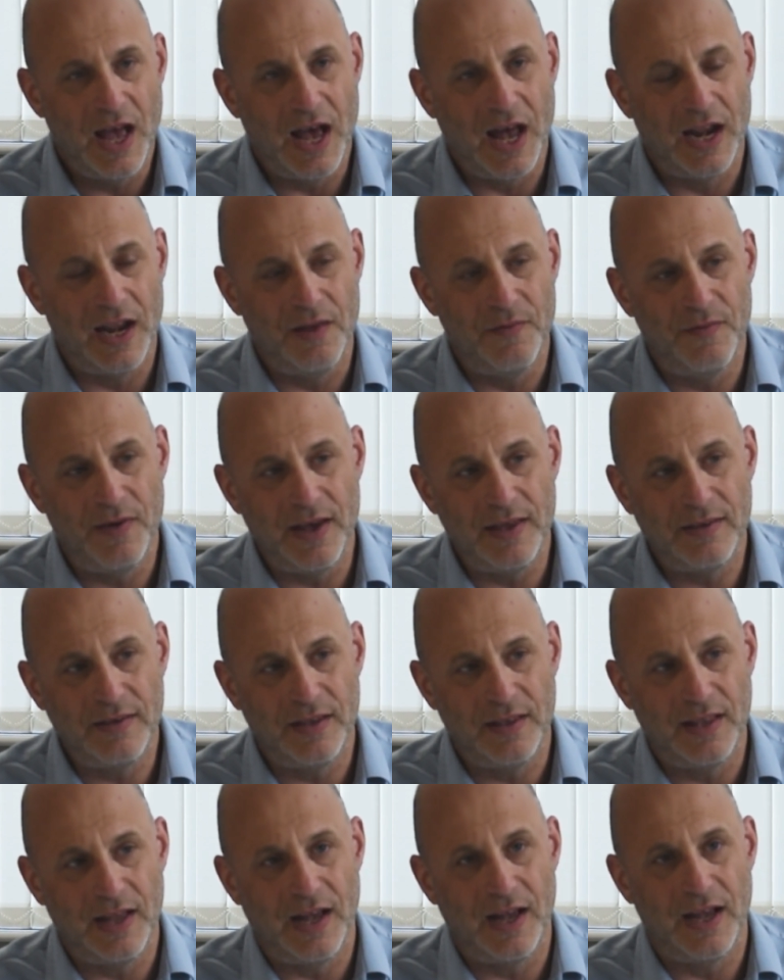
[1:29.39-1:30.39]
and I
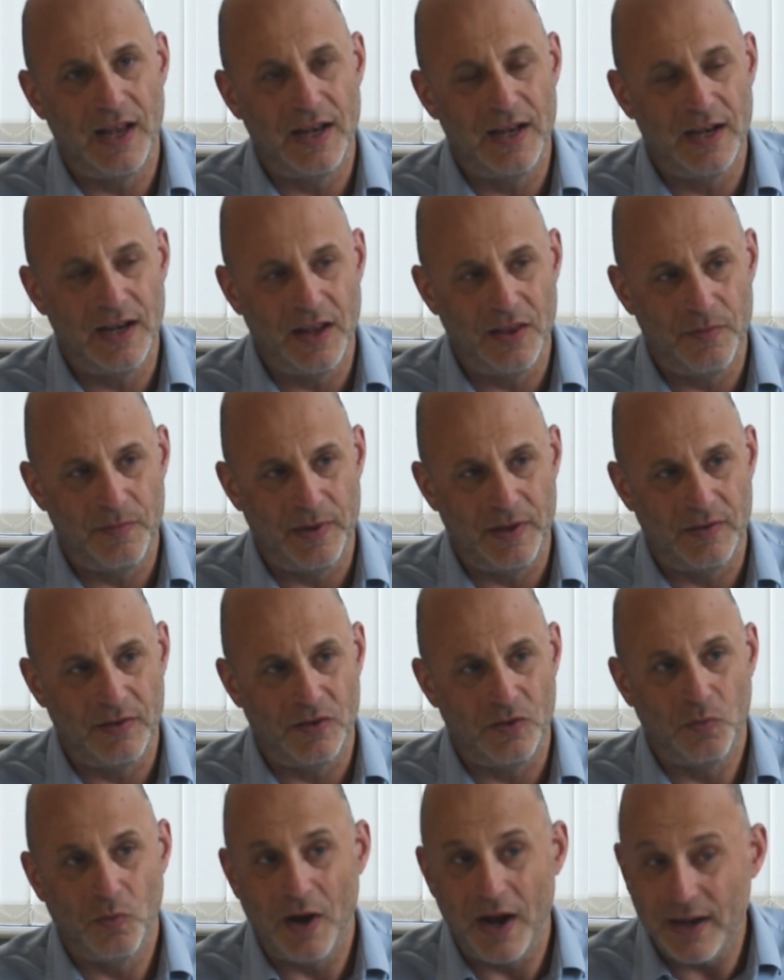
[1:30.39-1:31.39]
invested that in another
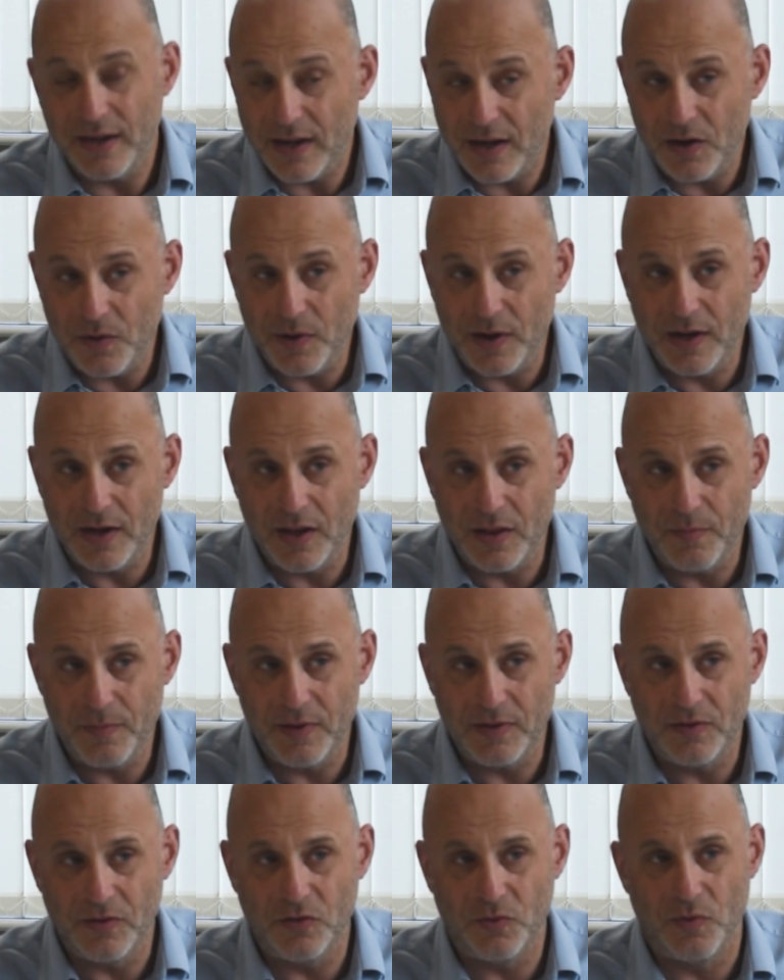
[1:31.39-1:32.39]
business. Why did I do it in another
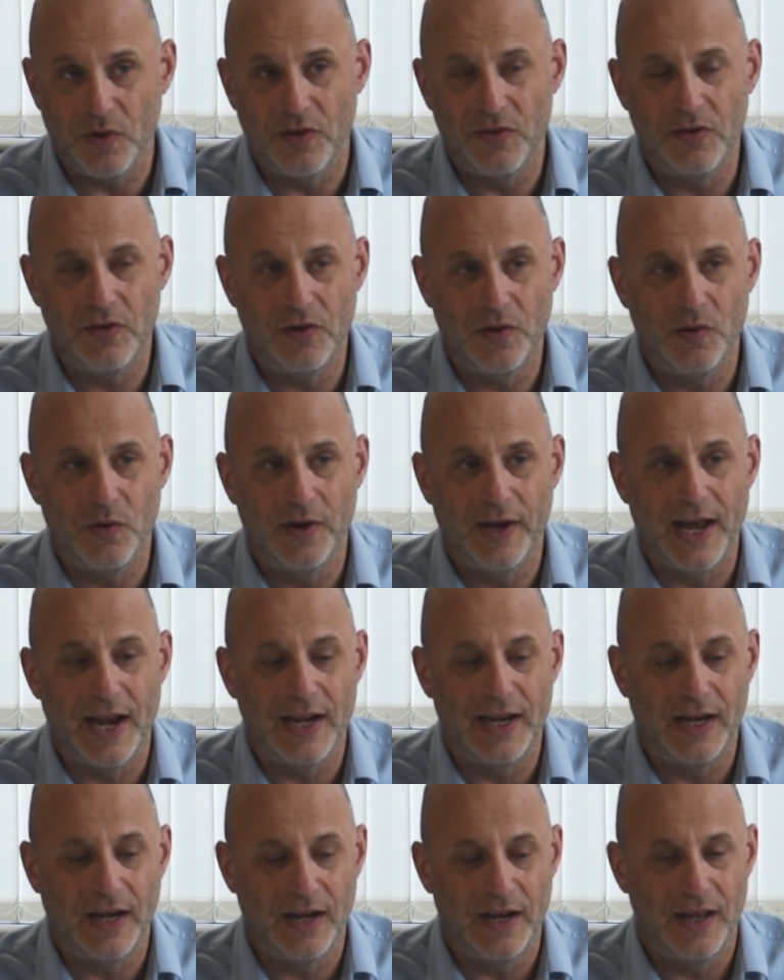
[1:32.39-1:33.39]
business rather than doing it
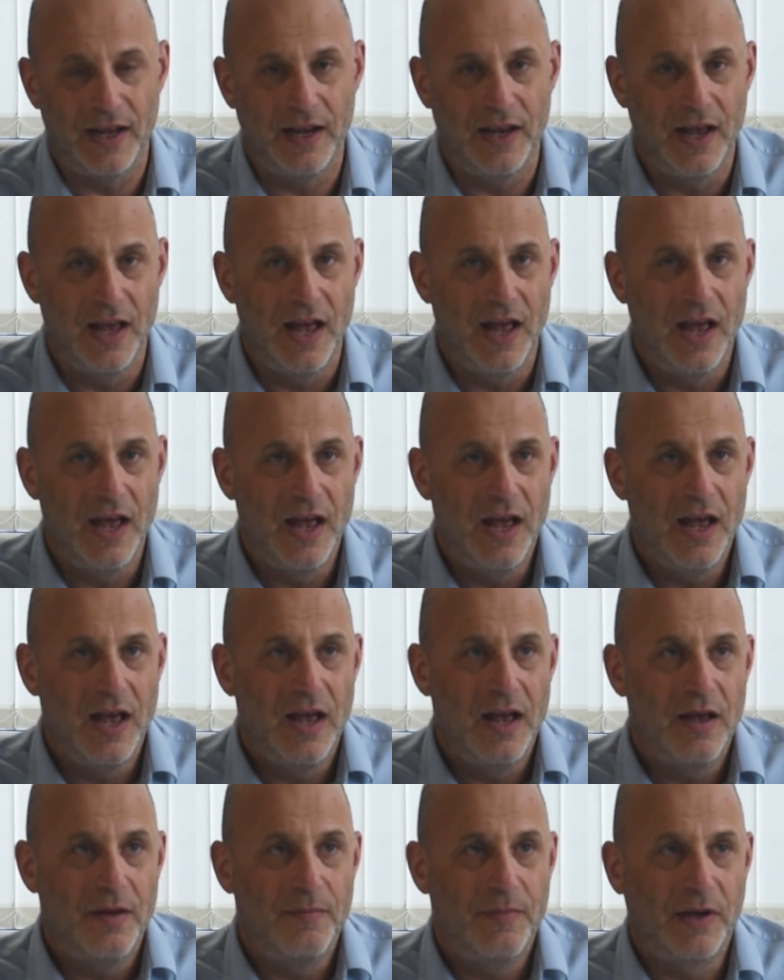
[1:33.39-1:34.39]
organically?
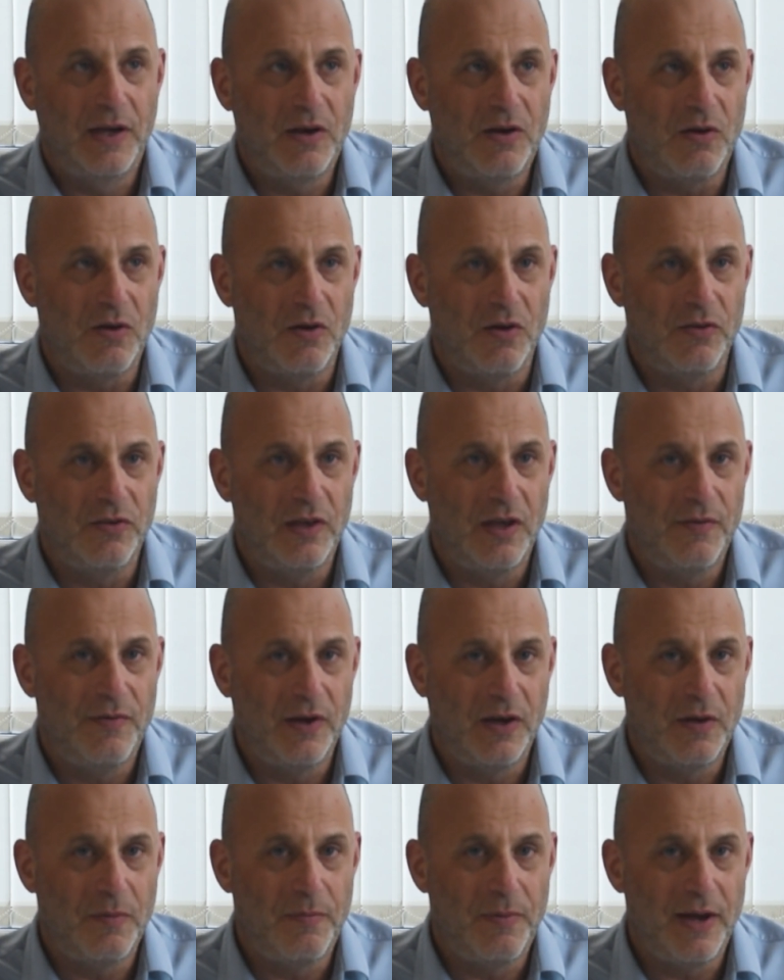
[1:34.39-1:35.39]
Because if
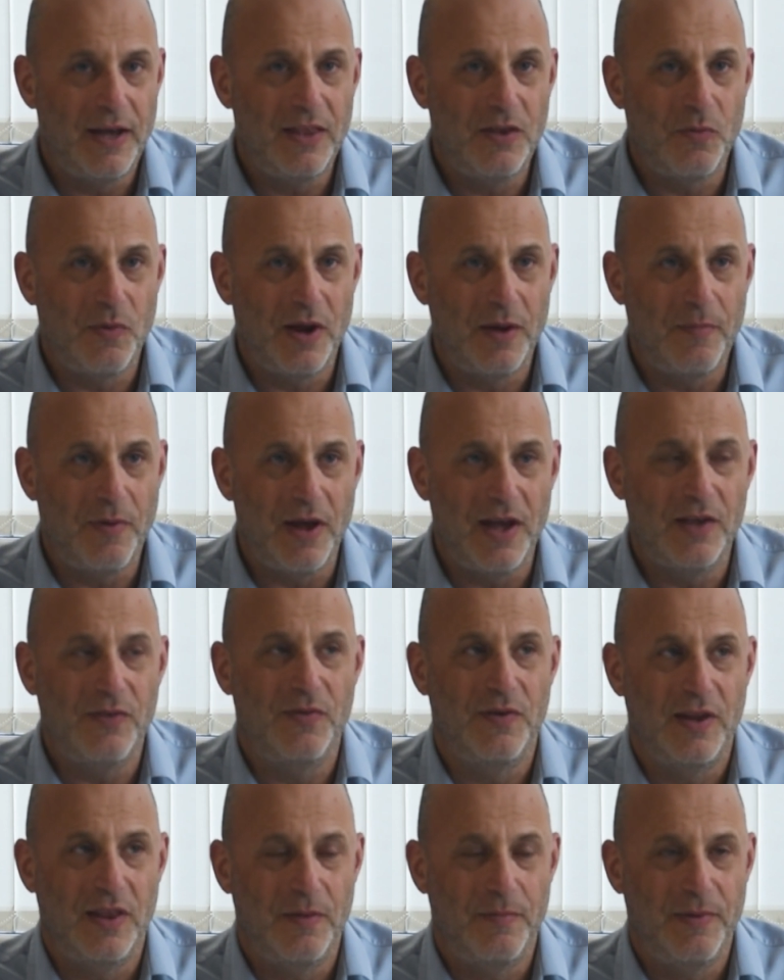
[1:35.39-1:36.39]
I could pay the right price
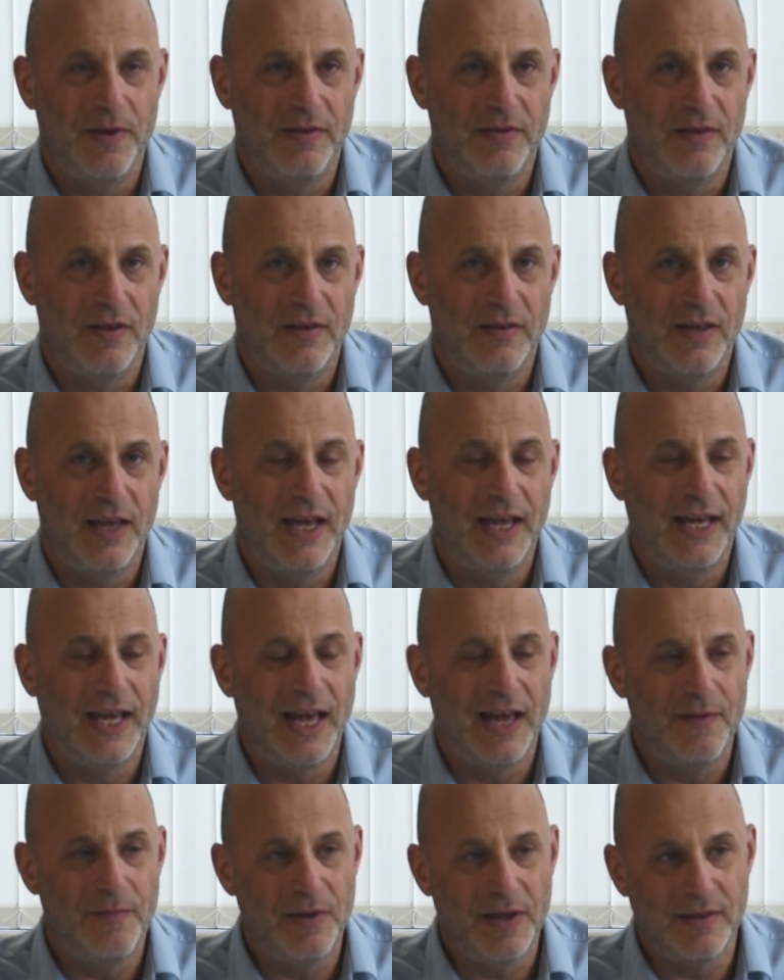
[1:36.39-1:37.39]
for another business, it
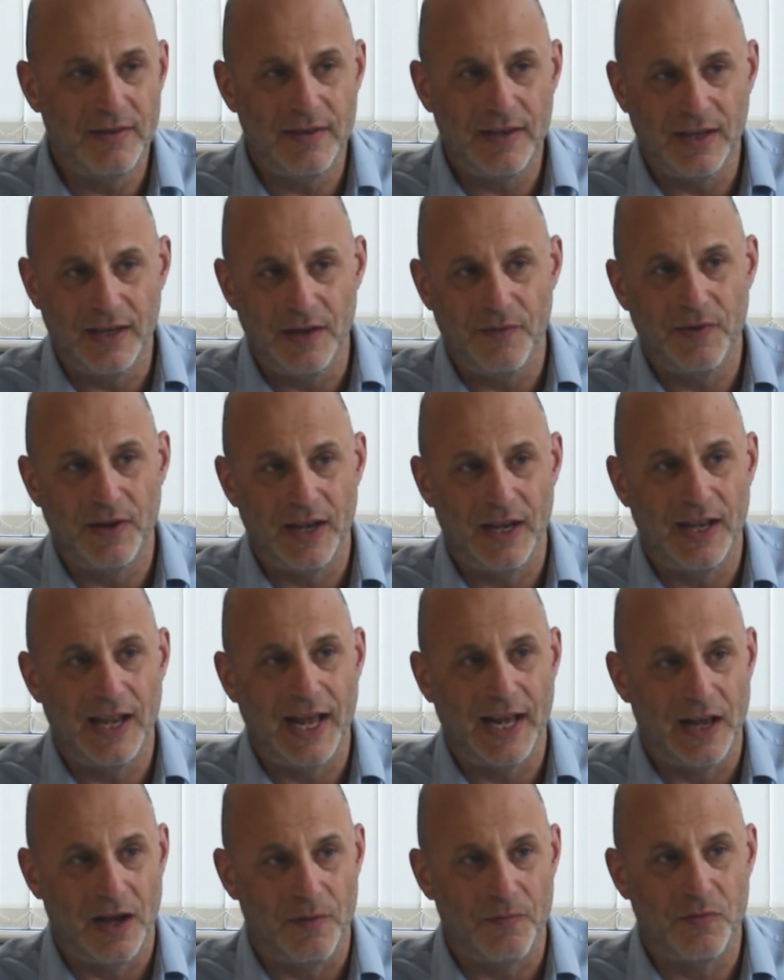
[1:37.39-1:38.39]
gave me a significant
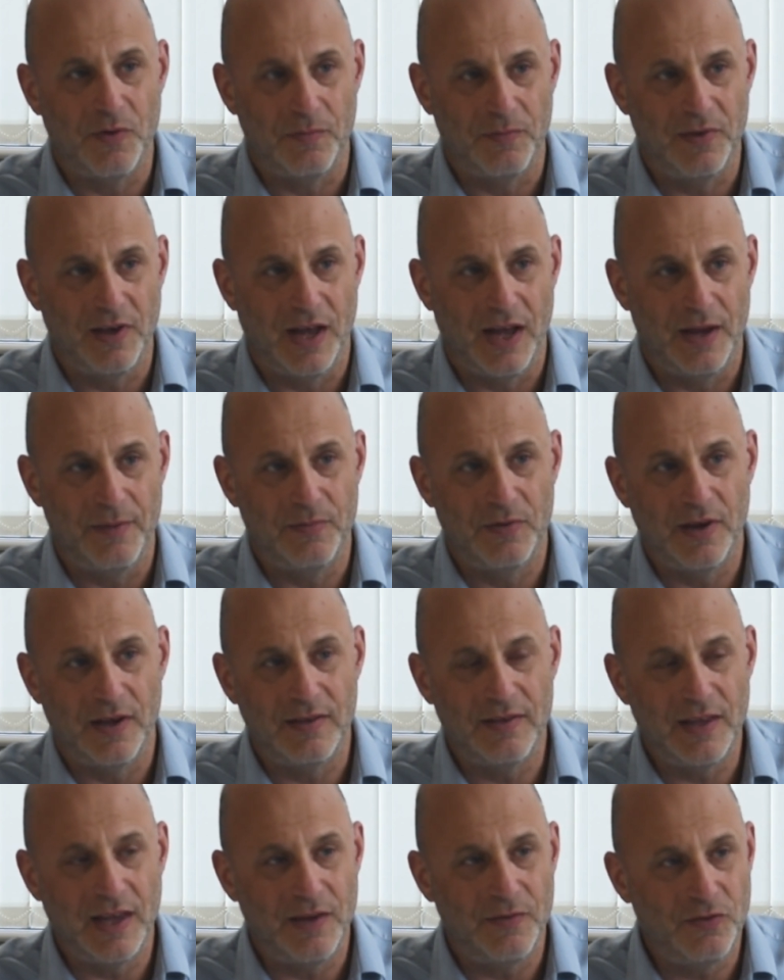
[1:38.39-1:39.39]
leg up from time. So I
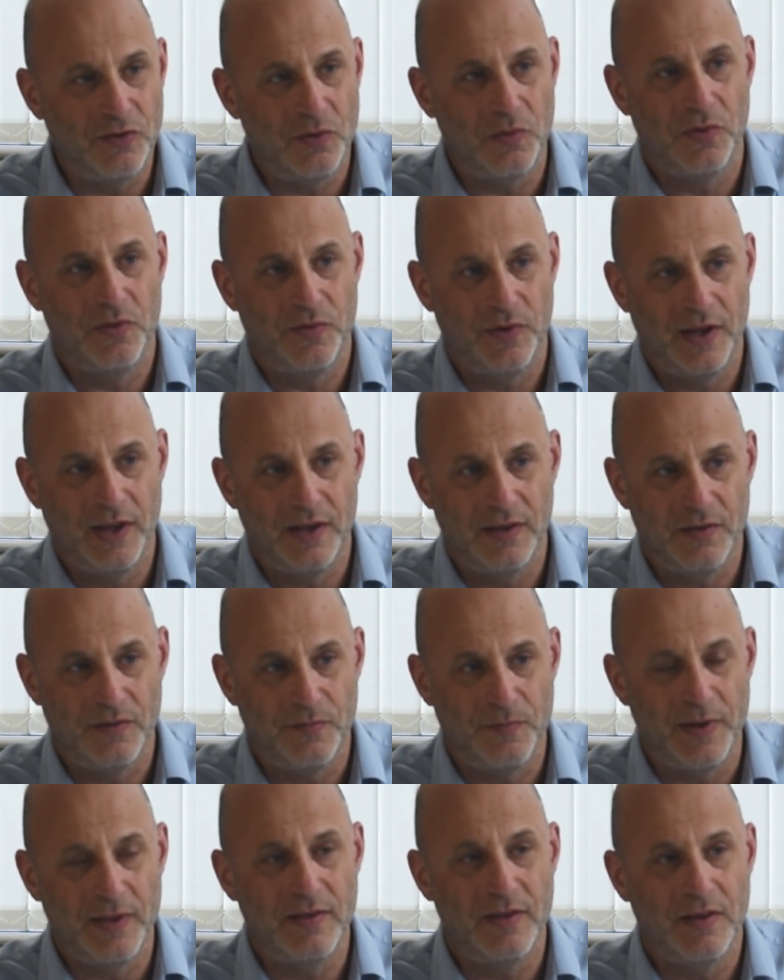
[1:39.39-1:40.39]
saved 2 or 3 years
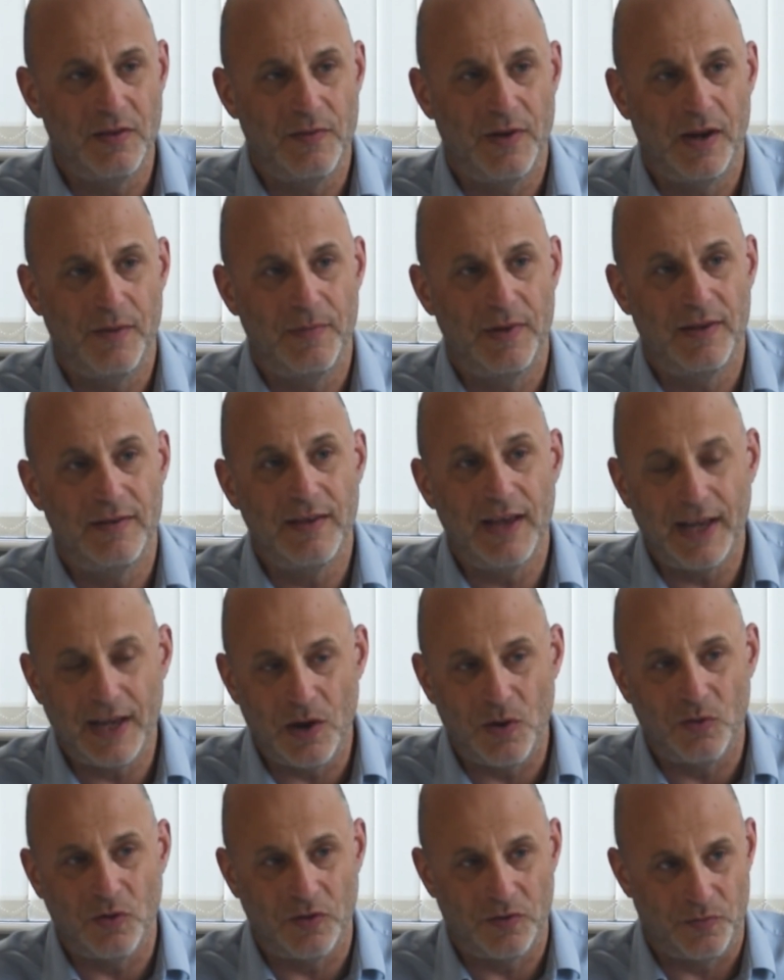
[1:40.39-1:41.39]
of business development, take
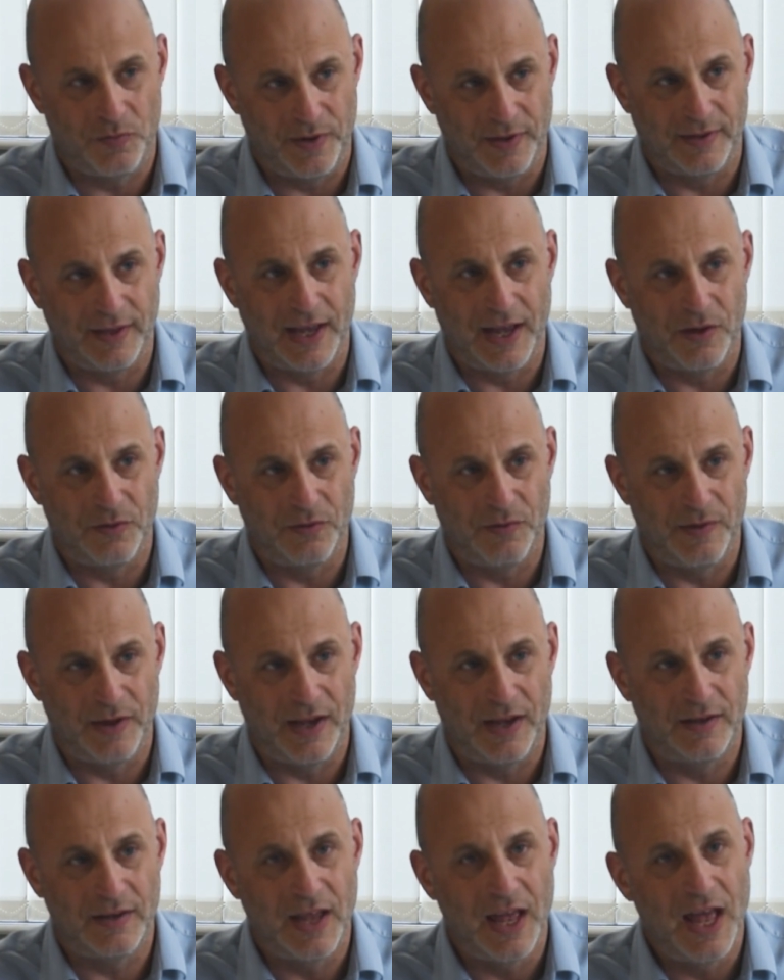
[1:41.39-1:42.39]
a lot of risk out of
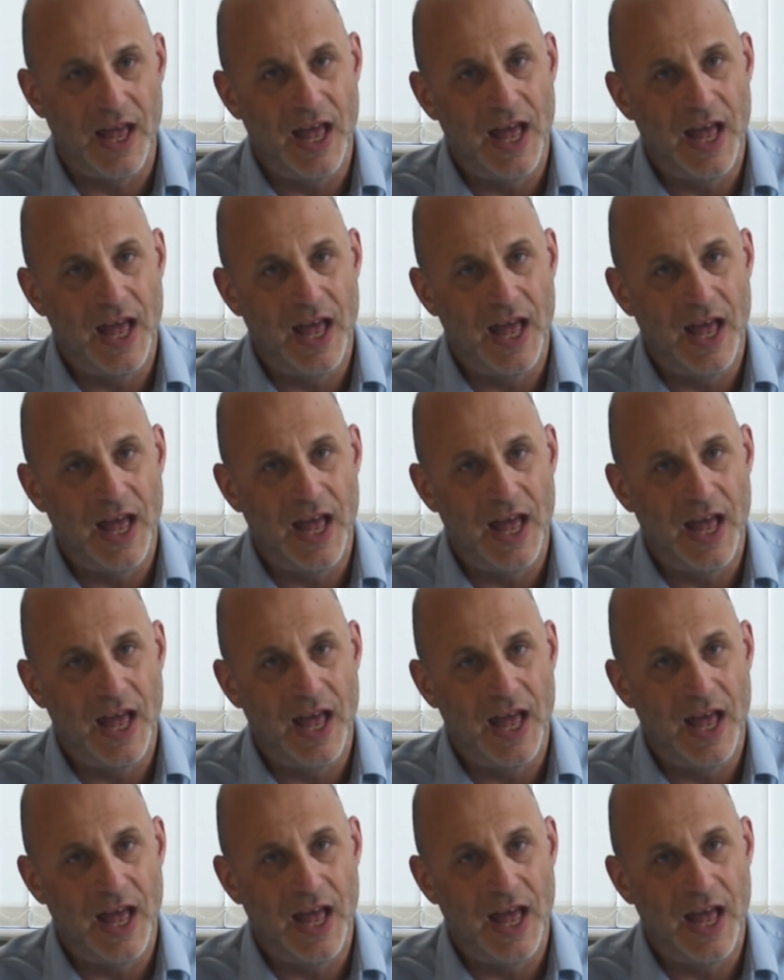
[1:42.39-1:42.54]
it,